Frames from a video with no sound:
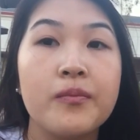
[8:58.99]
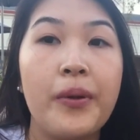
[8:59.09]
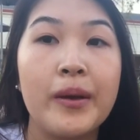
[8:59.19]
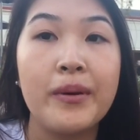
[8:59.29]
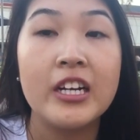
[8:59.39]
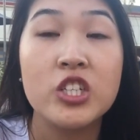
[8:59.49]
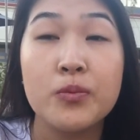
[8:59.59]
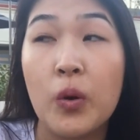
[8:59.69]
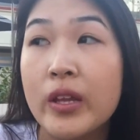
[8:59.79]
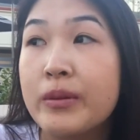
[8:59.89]
Pinkberry and
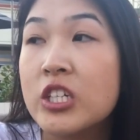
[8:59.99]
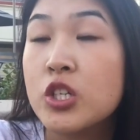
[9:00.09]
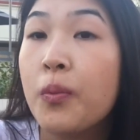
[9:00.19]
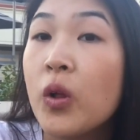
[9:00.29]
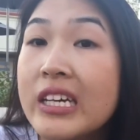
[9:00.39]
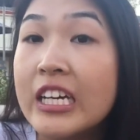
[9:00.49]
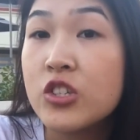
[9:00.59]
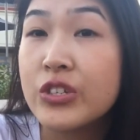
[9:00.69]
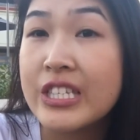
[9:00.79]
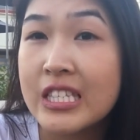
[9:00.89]
Chipotle because Chipotle here
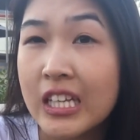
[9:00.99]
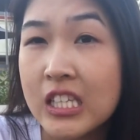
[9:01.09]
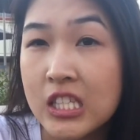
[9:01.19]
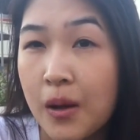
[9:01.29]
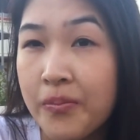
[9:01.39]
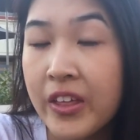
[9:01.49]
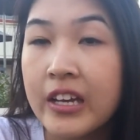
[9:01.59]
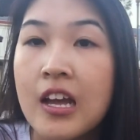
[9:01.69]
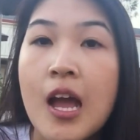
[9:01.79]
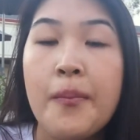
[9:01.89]
is only six something,